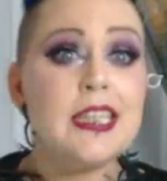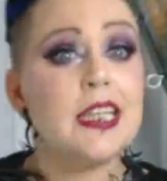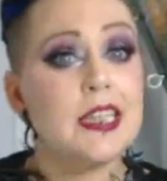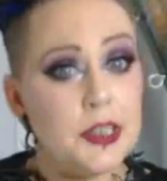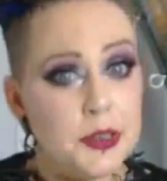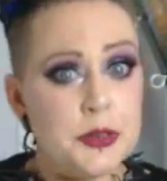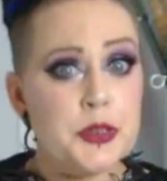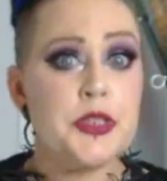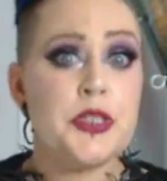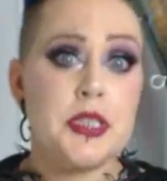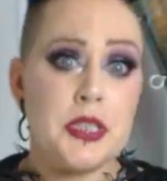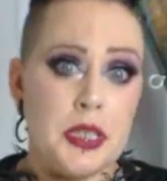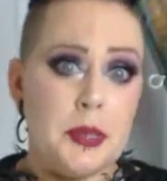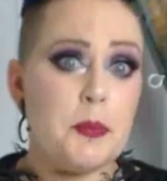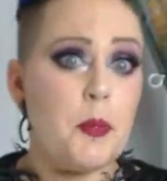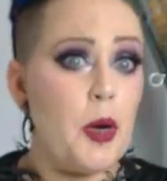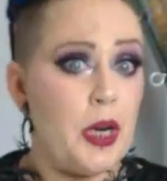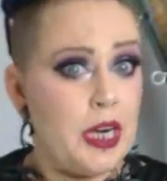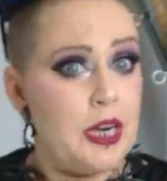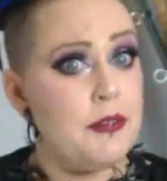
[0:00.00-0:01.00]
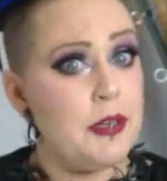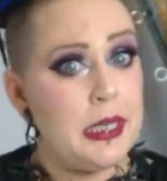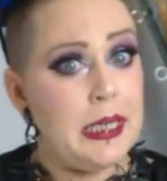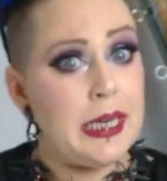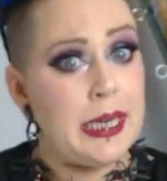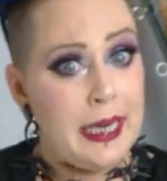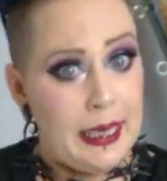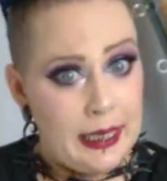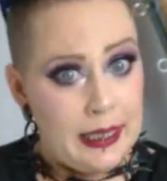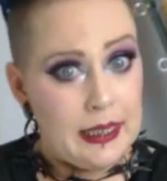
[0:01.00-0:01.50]
You learn to sleep wherever
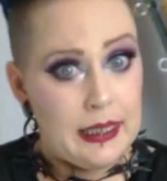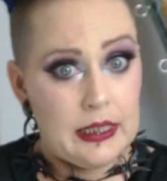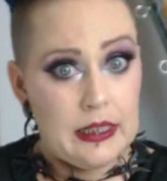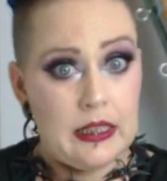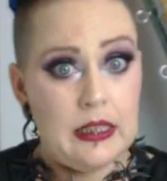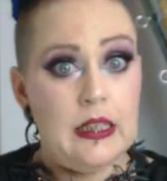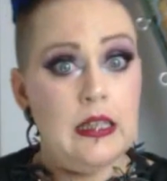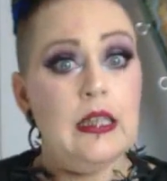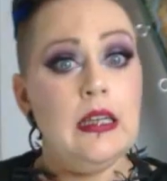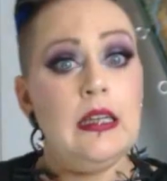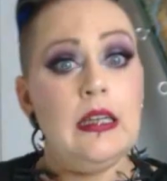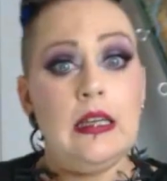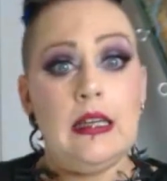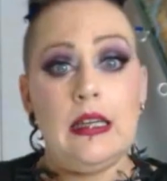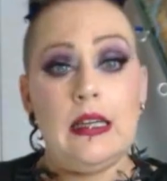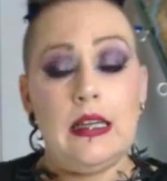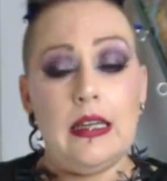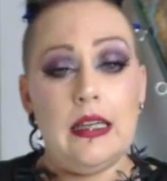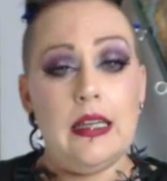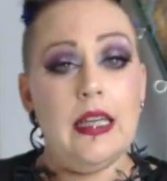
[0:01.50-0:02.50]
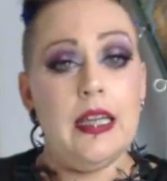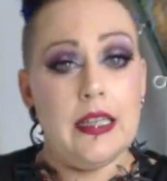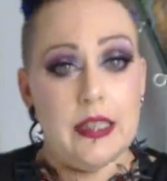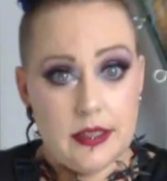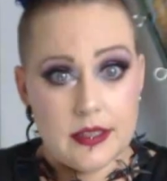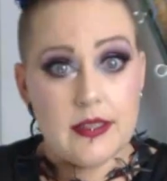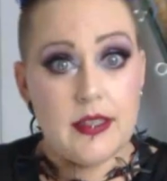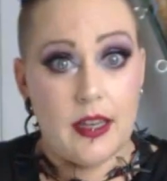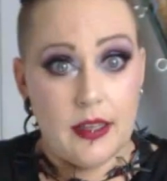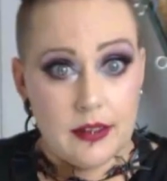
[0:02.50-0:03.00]
you can. And
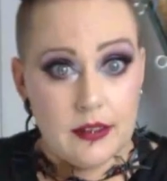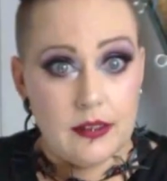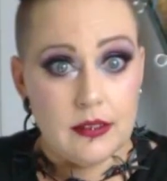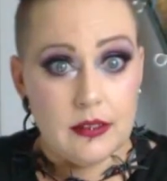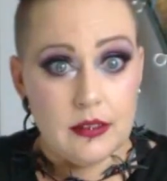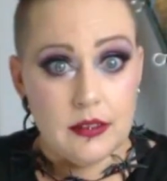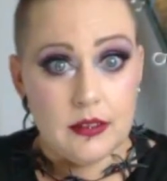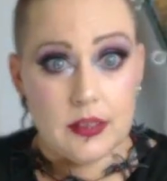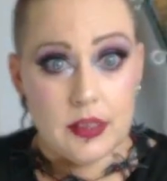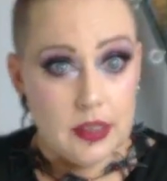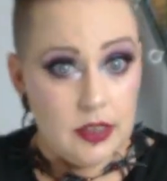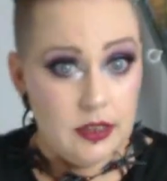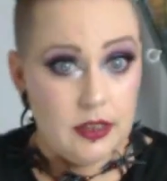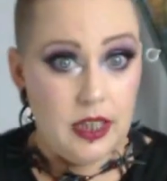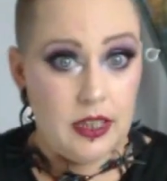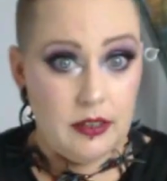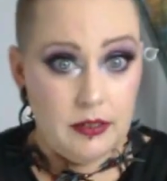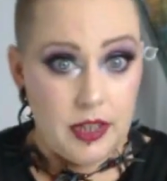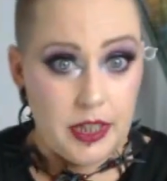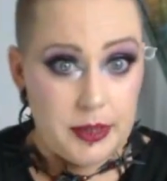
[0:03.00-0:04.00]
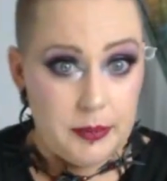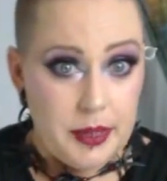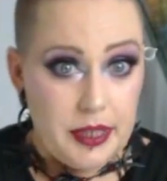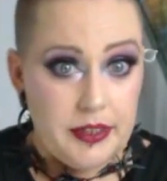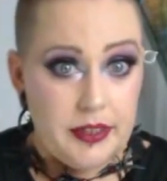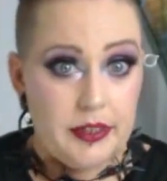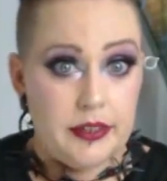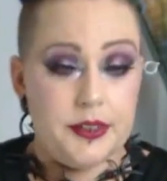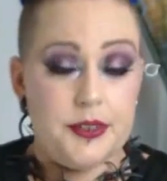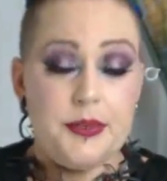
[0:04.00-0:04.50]
it sucks, so I don't
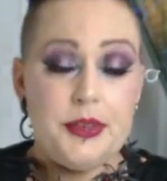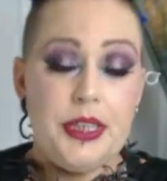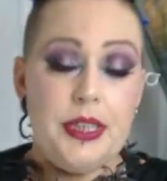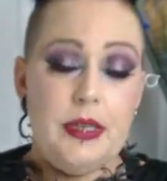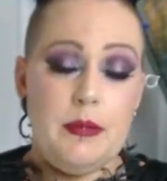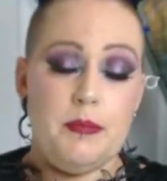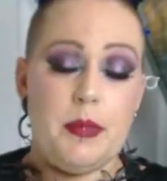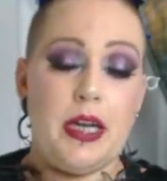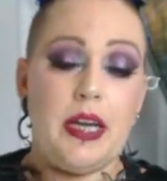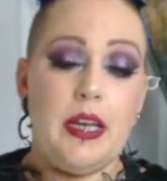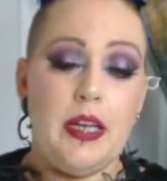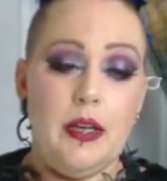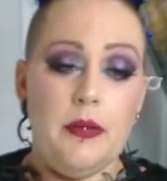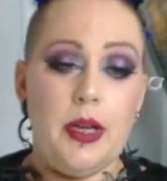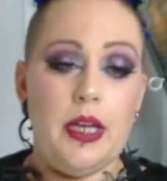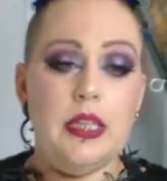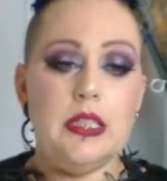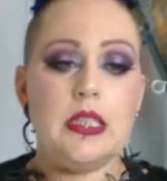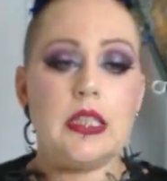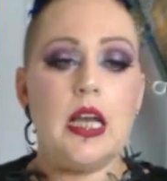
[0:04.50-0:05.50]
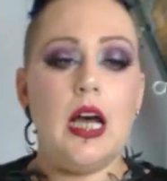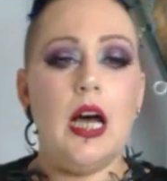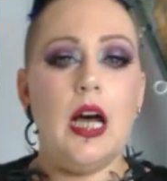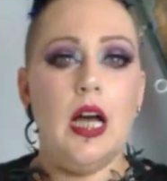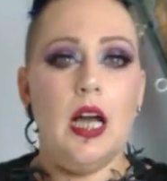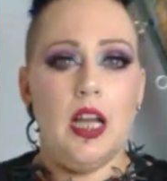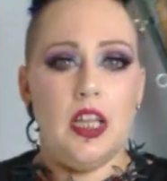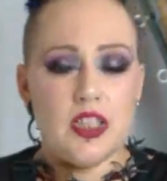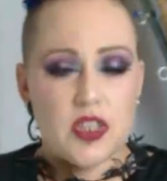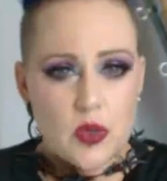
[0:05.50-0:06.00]
recommend it. But anyways,
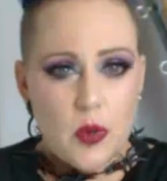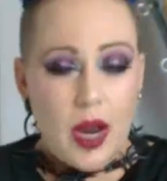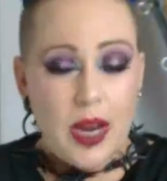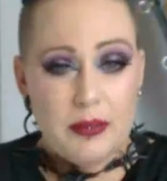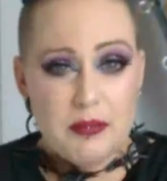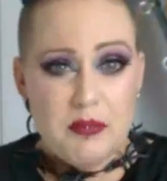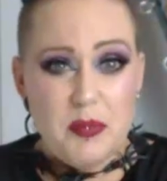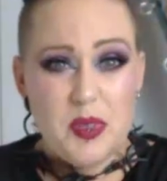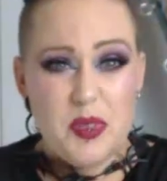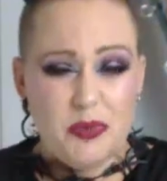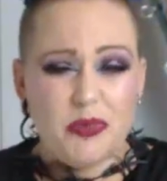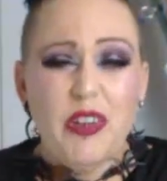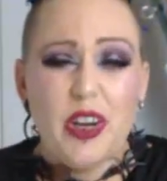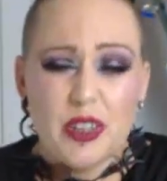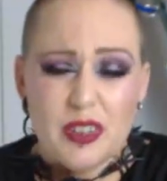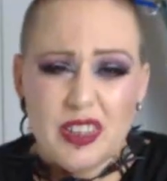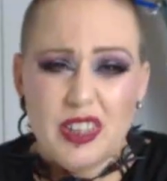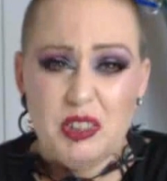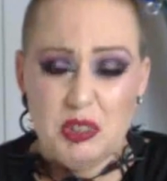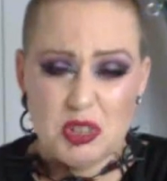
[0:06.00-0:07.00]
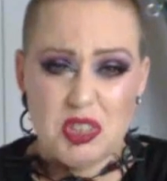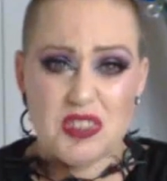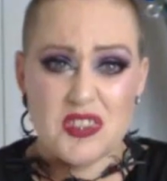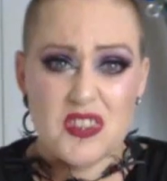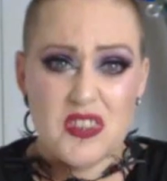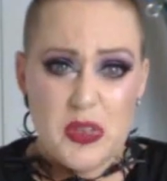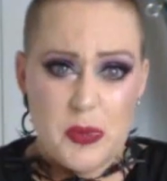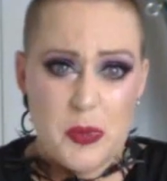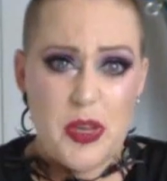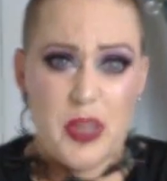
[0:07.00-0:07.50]
so I'm fairly used
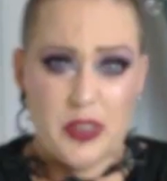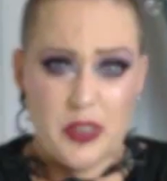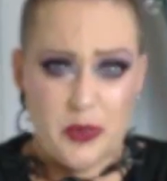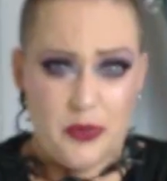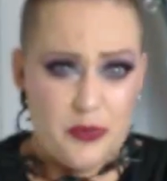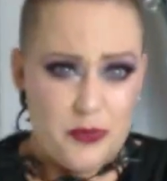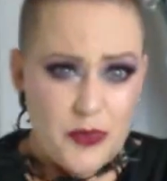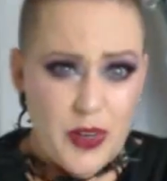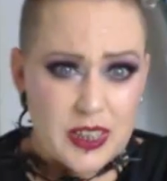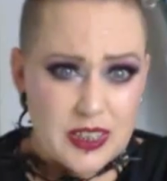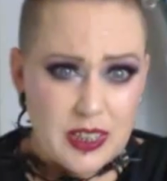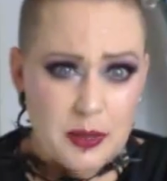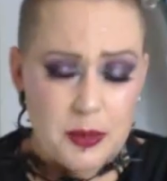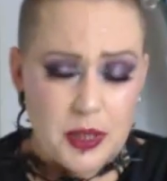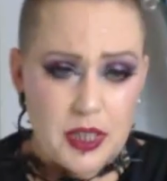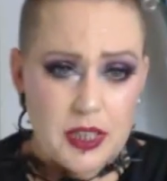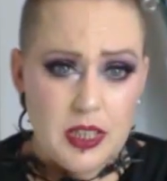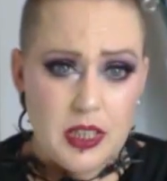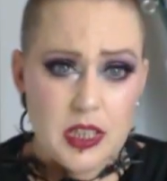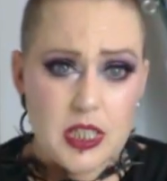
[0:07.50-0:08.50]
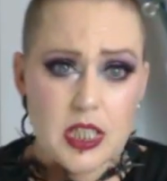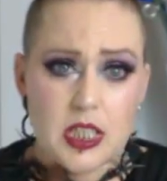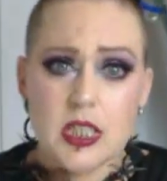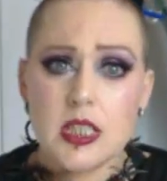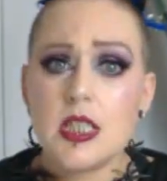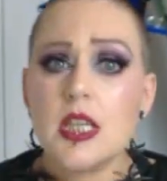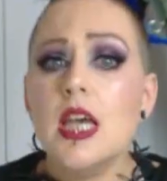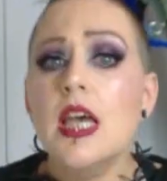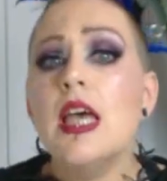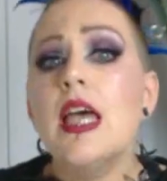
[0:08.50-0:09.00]
to sleeping under fucked up
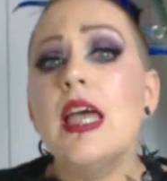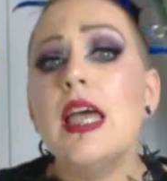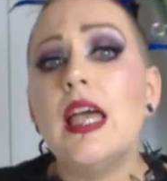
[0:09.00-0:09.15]
conditions,